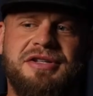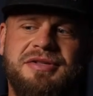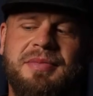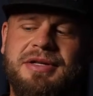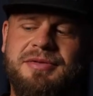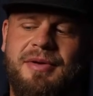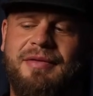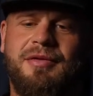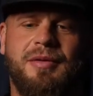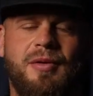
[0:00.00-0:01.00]
that just means
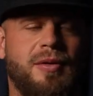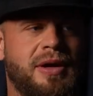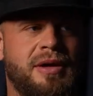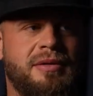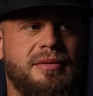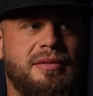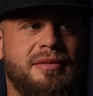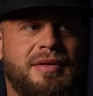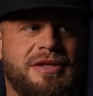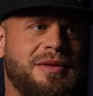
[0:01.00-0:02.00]
we'll have to record again.
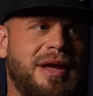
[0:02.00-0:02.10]
That's